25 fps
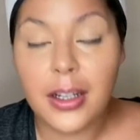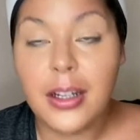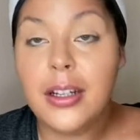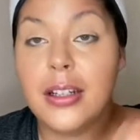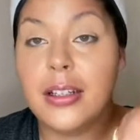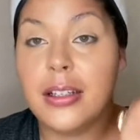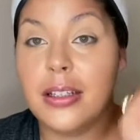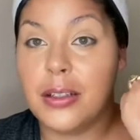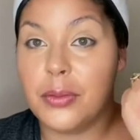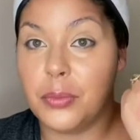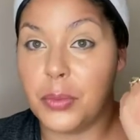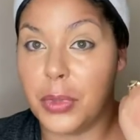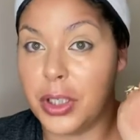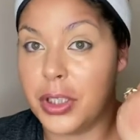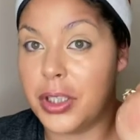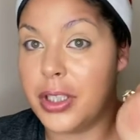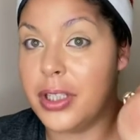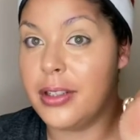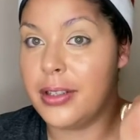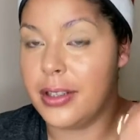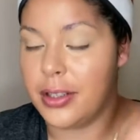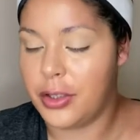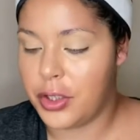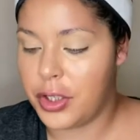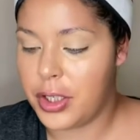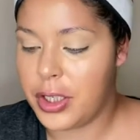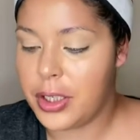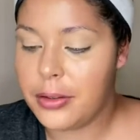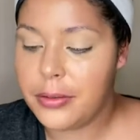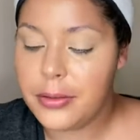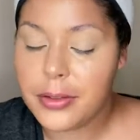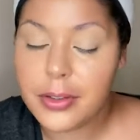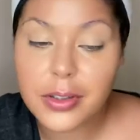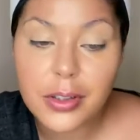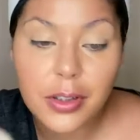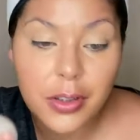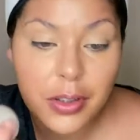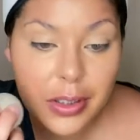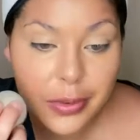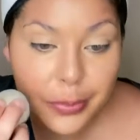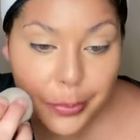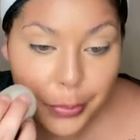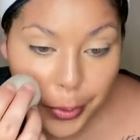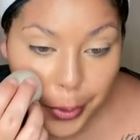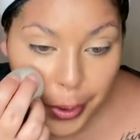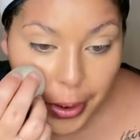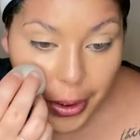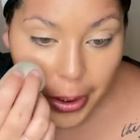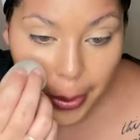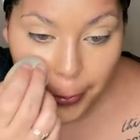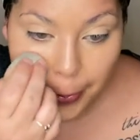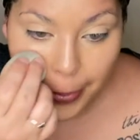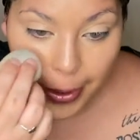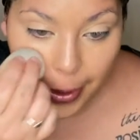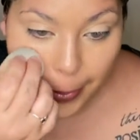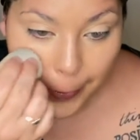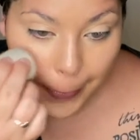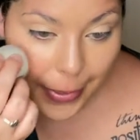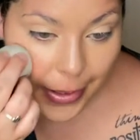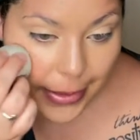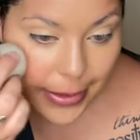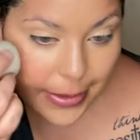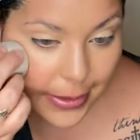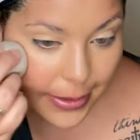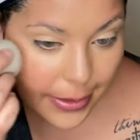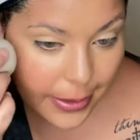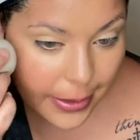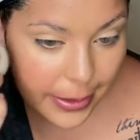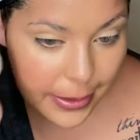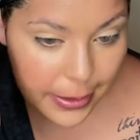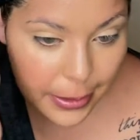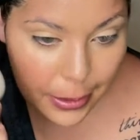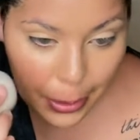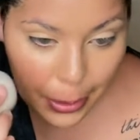Smart decision. So it's pretty pigmented.